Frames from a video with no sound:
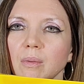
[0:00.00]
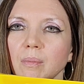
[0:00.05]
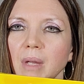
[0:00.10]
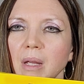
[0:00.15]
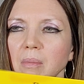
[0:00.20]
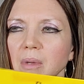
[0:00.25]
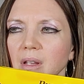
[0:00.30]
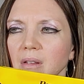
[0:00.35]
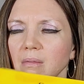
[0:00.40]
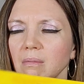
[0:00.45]

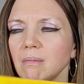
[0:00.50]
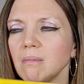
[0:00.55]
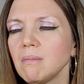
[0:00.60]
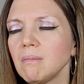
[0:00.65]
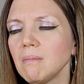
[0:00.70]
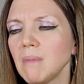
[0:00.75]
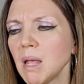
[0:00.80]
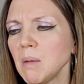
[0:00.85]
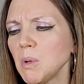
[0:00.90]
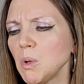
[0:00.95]

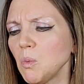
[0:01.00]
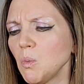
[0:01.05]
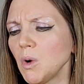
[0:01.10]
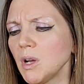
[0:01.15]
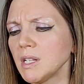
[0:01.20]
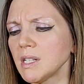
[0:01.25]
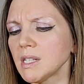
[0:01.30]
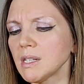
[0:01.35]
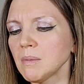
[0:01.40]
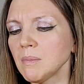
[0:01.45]
Maybe
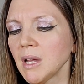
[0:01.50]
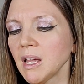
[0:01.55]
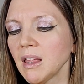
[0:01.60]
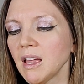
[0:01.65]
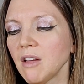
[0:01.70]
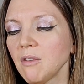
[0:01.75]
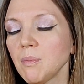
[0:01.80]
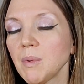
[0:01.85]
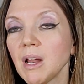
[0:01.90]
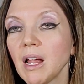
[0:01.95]
once in my
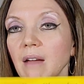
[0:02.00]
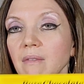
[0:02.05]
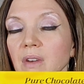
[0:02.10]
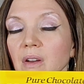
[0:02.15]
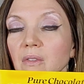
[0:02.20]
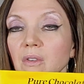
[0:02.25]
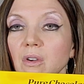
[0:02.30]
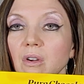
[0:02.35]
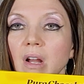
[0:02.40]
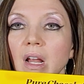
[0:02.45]
life, but I've
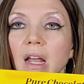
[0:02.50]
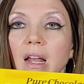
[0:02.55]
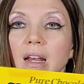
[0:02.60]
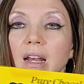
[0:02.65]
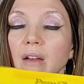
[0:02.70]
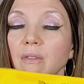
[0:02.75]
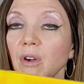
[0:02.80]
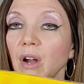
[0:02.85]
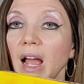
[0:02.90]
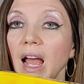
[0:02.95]
never
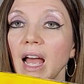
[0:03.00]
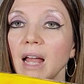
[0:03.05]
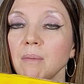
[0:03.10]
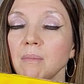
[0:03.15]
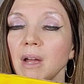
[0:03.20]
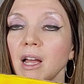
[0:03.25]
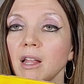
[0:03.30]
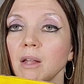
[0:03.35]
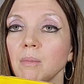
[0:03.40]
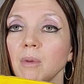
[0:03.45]
had
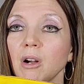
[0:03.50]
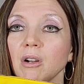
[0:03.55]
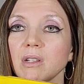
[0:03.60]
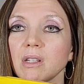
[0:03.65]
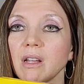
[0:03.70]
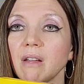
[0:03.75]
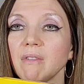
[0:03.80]
Mallomars.